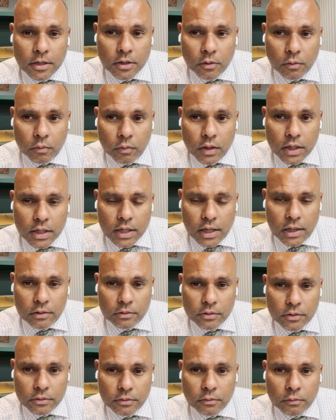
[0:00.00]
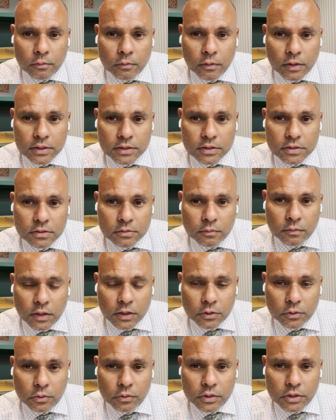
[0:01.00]
work out
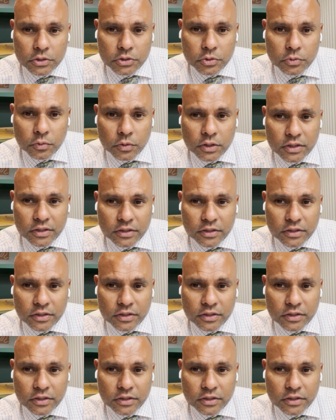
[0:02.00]
what orders you want